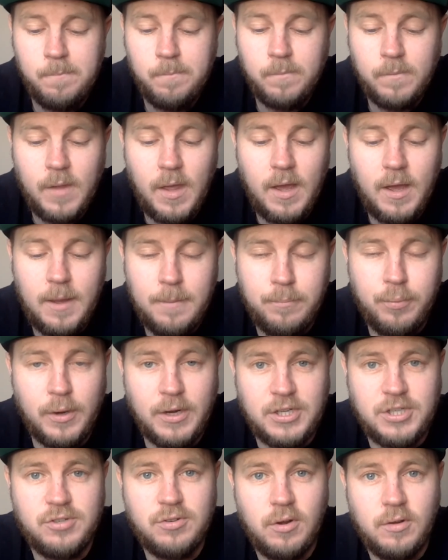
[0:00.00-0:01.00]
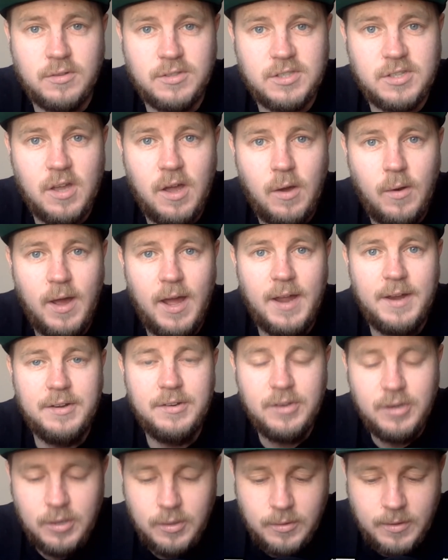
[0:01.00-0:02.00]
British Strong Style
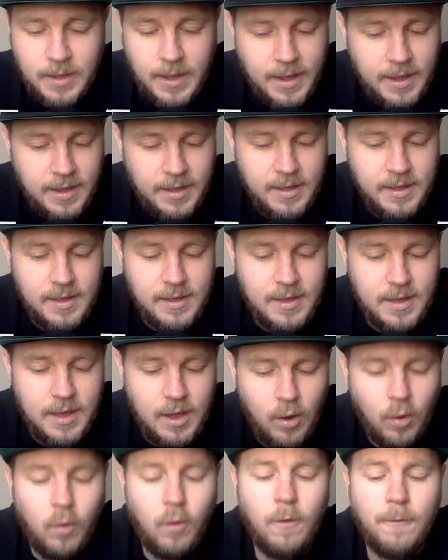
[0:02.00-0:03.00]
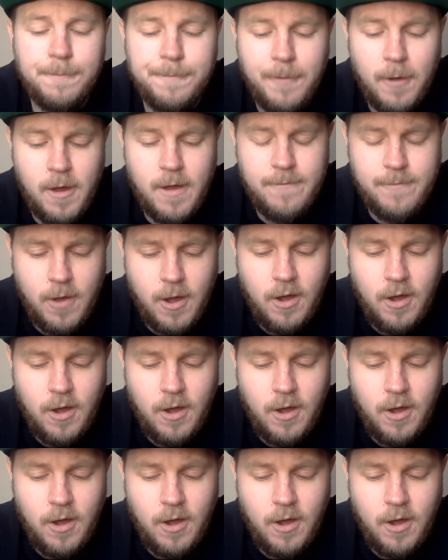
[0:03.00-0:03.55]
and New Day. All 5 are